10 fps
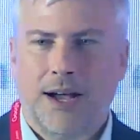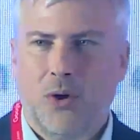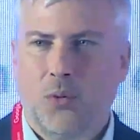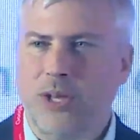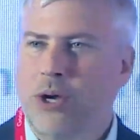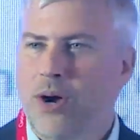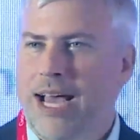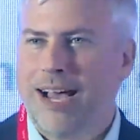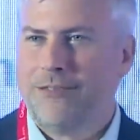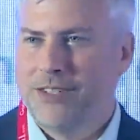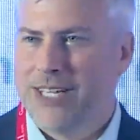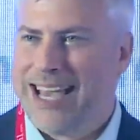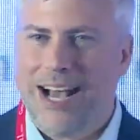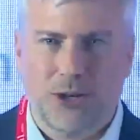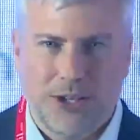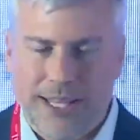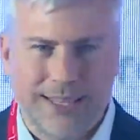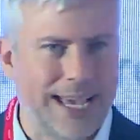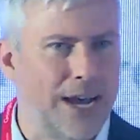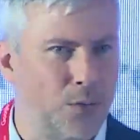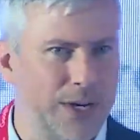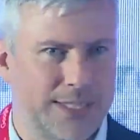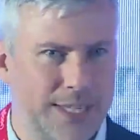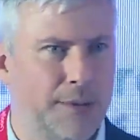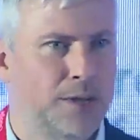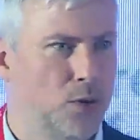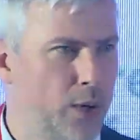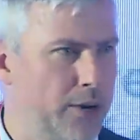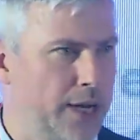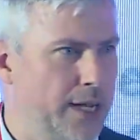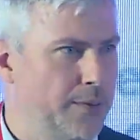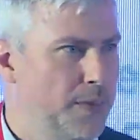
we don't have to calculate that when it's time to query.